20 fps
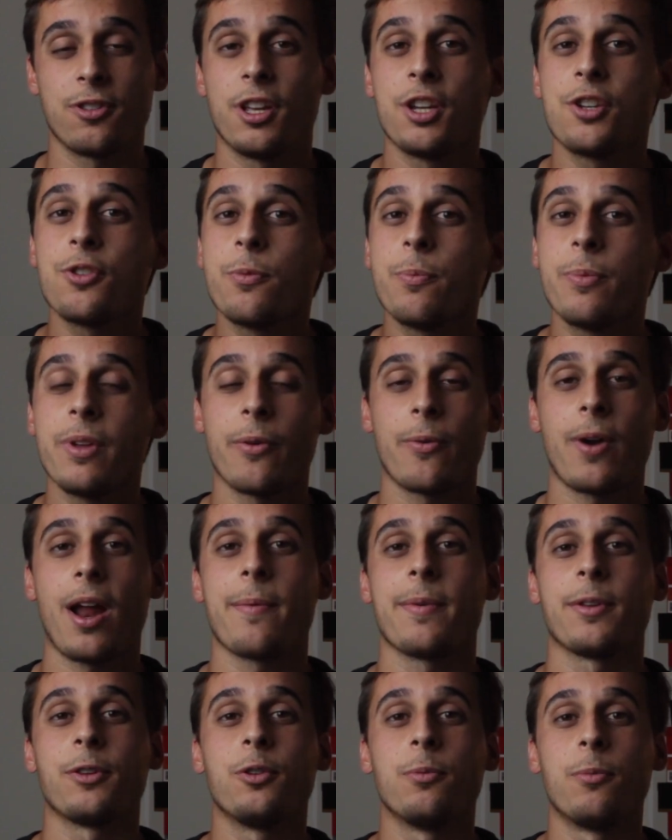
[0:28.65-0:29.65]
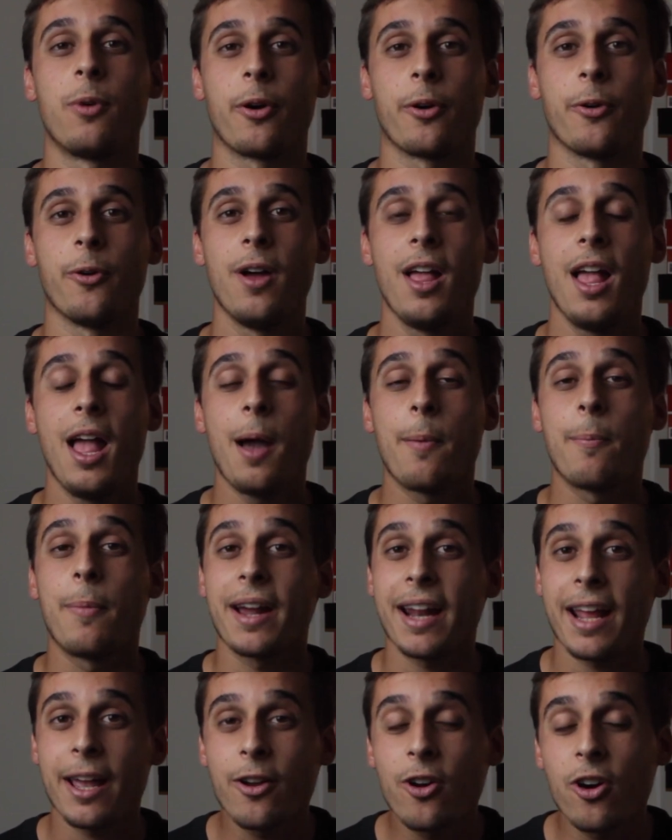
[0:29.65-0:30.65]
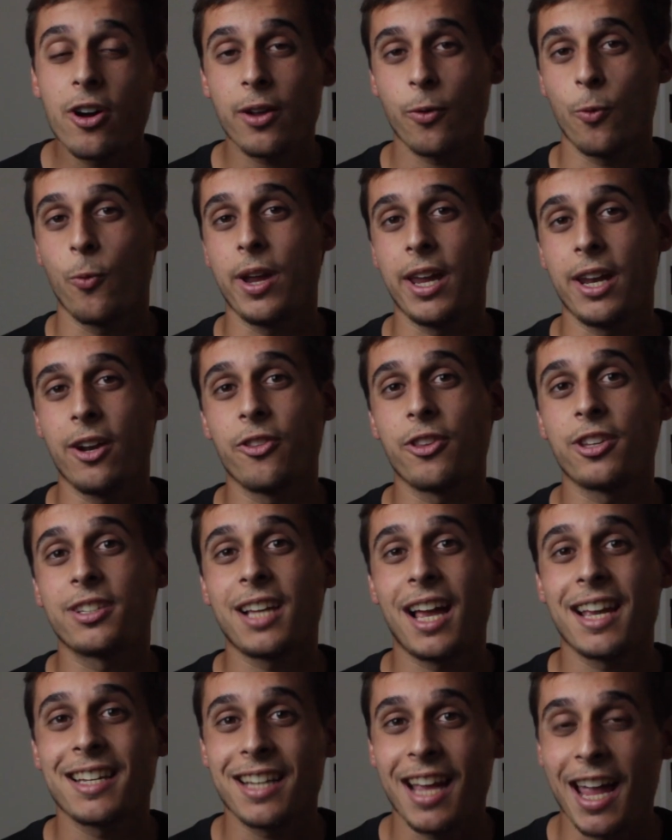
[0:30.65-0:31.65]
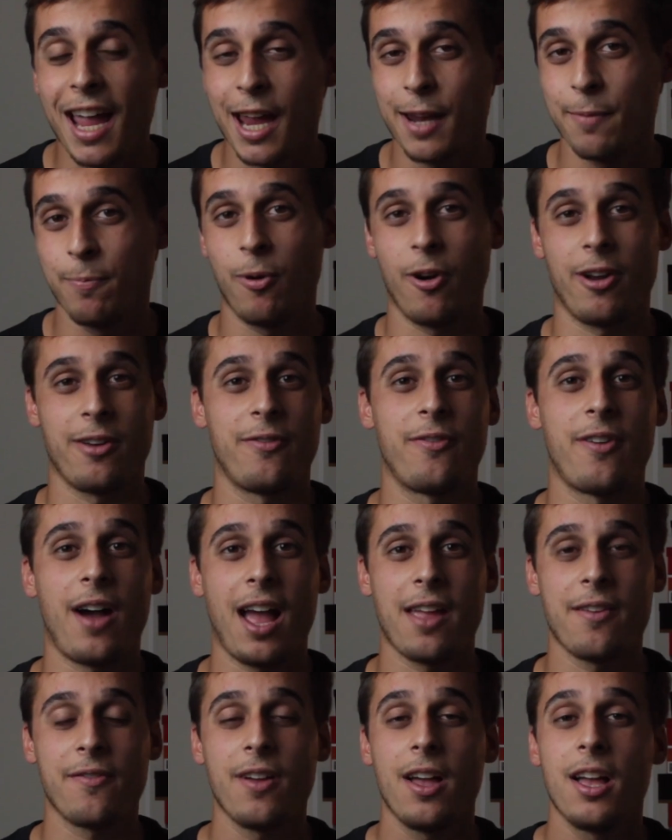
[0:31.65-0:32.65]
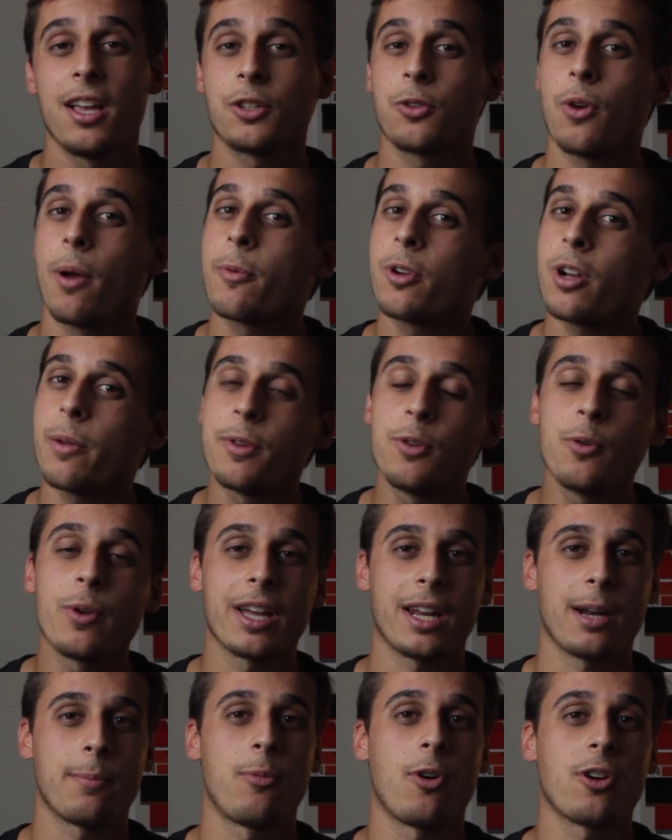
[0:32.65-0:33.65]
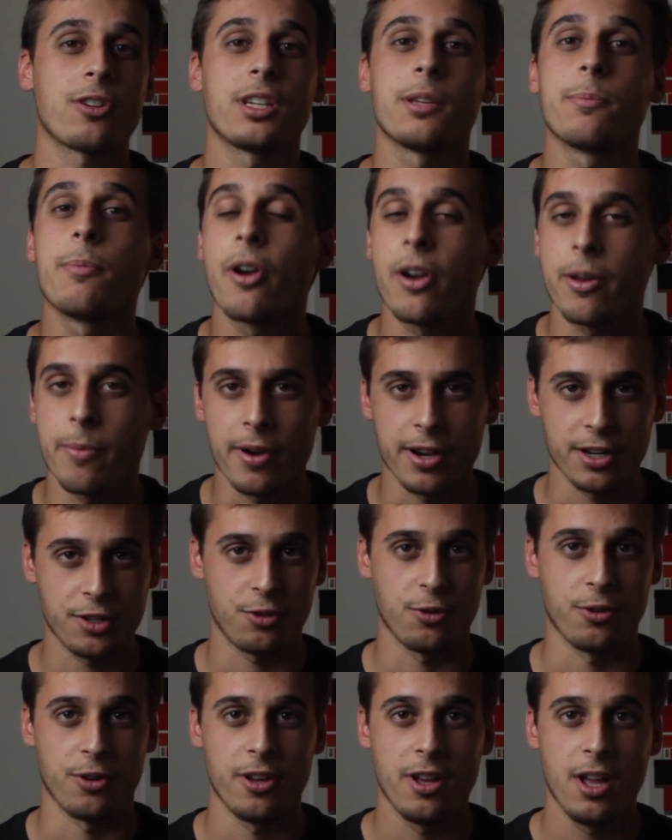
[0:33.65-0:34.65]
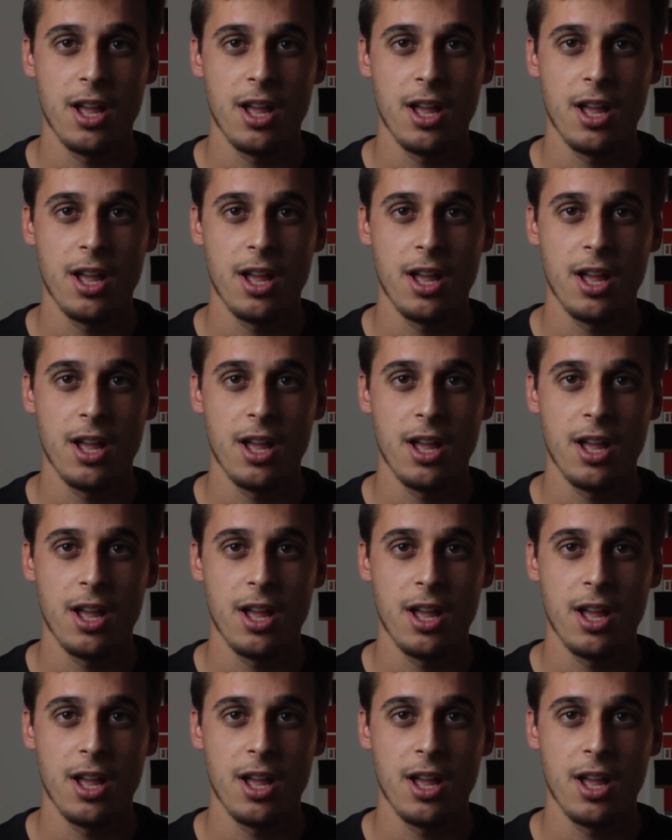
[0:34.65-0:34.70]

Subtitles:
They should be arriving tomorrow, but I got a win on the size 8.5, so I'm gonna be doing an unboxing very soon.